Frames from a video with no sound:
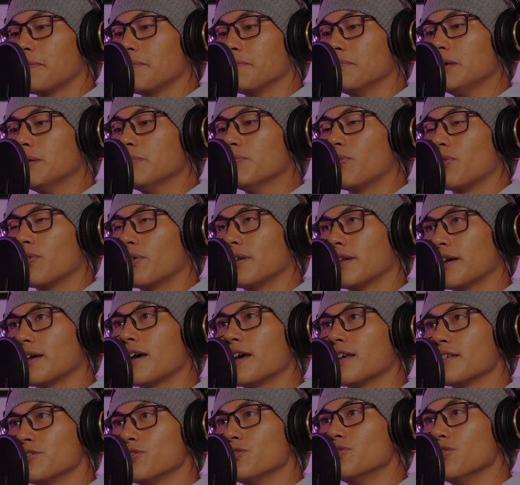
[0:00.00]
be more,
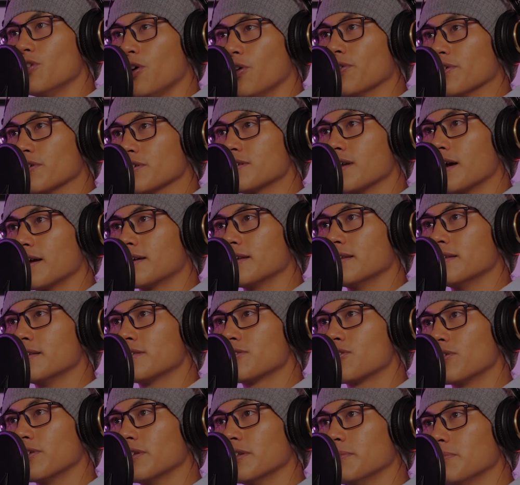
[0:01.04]
as you noticed, I can
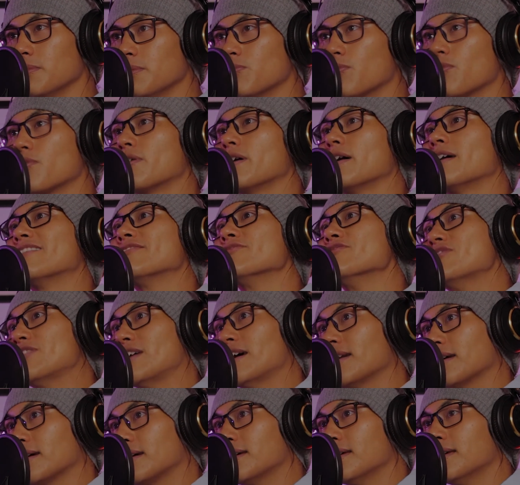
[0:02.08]
certainly be more
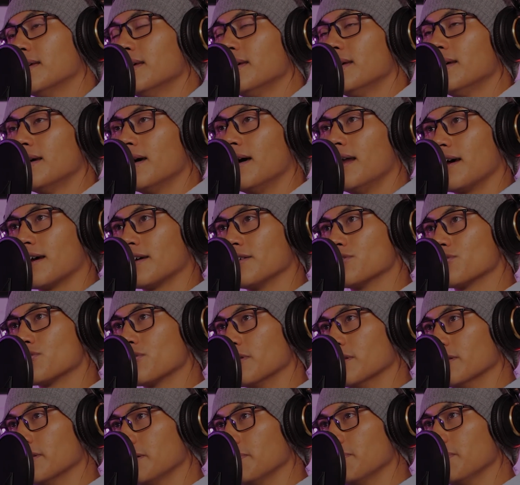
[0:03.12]
energetic, and I can
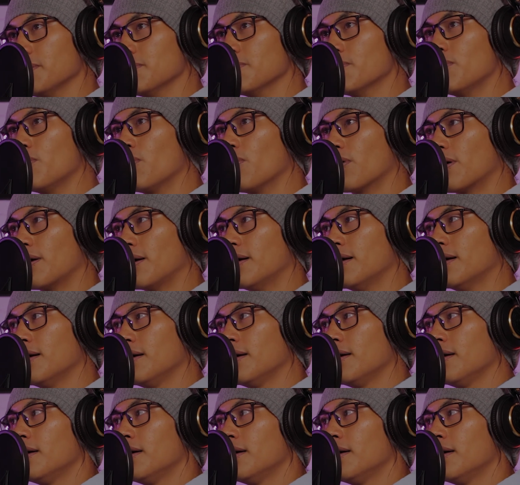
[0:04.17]
certainly be more